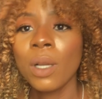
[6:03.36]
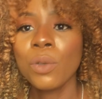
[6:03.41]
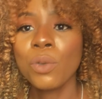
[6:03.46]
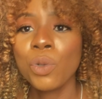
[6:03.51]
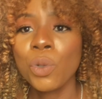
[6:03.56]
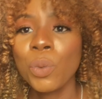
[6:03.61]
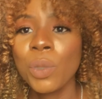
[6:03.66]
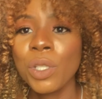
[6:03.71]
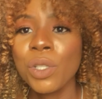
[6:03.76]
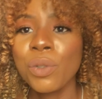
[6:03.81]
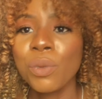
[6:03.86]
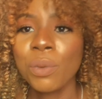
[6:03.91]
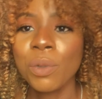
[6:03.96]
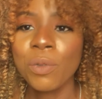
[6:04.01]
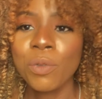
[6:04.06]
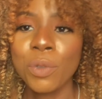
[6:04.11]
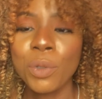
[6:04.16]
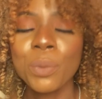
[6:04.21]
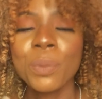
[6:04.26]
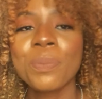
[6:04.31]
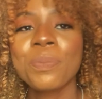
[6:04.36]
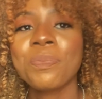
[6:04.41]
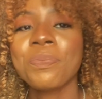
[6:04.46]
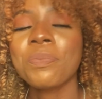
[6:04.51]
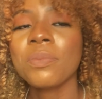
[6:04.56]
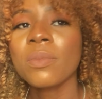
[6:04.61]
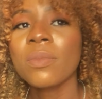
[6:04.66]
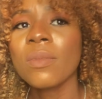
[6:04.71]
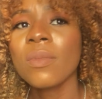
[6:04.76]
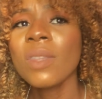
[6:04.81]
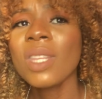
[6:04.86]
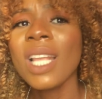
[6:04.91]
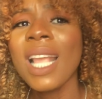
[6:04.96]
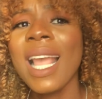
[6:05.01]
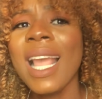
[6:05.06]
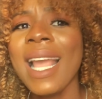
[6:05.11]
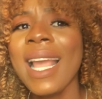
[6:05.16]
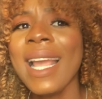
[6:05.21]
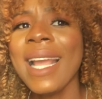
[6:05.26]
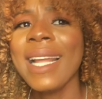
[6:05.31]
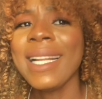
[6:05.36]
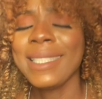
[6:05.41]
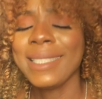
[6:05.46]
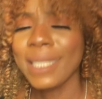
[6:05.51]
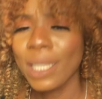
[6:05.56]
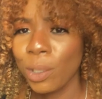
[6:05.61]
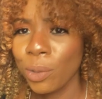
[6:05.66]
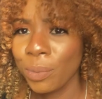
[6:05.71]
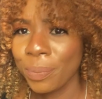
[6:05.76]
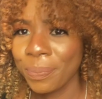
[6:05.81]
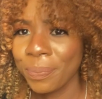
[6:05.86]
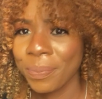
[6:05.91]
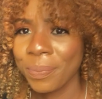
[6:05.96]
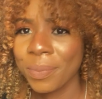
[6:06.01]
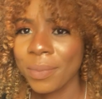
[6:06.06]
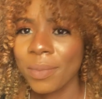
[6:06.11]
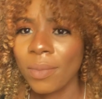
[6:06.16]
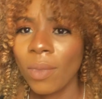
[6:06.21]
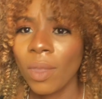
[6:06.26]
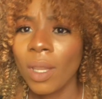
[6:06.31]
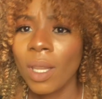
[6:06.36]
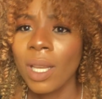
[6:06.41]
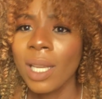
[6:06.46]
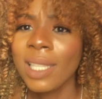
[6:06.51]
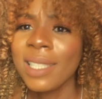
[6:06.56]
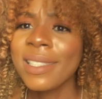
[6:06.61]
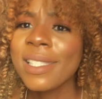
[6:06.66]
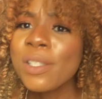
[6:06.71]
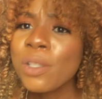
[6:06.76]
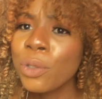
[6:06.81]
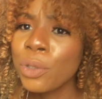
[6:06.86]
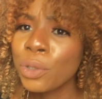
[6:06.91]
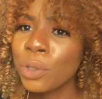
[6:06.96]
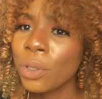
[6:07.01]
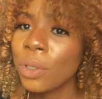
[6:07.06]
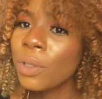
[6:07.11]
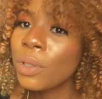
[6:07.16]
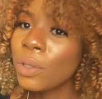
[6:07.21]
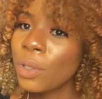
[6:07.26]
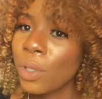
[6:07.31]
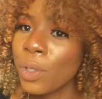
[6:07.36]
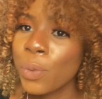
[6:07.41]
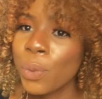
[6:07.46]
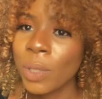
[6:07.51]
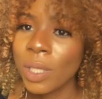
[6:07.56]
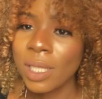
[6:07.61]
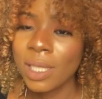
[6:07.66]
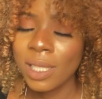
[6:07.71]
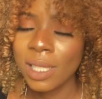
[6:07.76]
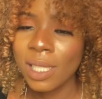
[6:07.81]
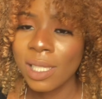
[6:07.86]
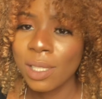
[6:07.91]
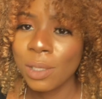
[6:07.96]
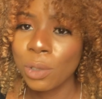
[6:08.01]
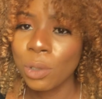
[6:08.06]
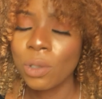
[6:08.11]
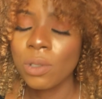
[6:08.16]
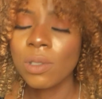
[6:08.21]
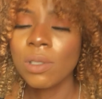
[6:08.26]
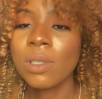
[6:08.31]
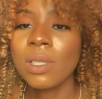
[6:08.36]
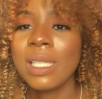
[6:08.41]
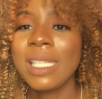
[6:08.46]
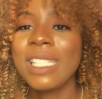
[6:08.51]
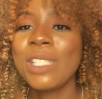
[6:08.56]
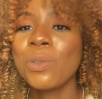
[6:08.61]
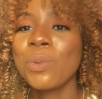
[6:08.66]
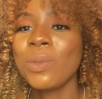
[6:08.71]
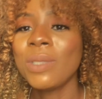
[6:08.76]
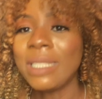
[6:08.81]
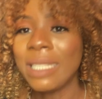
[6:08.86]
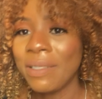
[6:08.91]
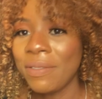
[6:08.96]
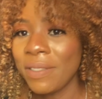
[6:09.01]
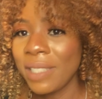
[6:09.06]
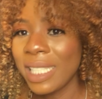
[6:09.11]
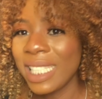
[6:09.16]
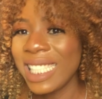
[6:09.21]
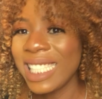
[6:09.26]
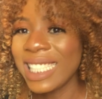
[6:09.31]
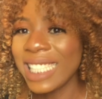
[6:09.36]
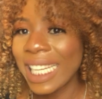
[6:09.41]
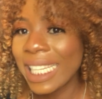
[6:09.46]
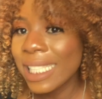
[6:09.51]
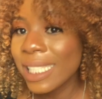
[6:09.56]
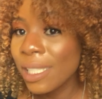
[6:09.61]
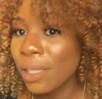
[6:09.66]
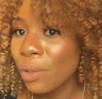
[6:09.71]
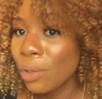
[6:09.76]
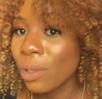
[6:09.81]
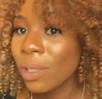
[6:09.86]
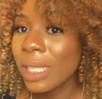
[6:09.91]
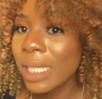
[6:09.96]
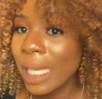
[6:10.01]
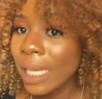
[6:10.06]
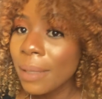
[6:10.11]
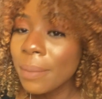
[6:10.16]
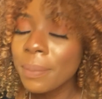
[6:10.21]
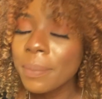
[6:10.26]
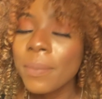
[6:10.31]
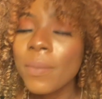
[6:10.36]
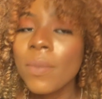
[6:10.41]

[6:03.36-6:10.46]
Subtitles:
2 weeks review. Now, this lotion does what it says it does. It will definitely lighten your skin.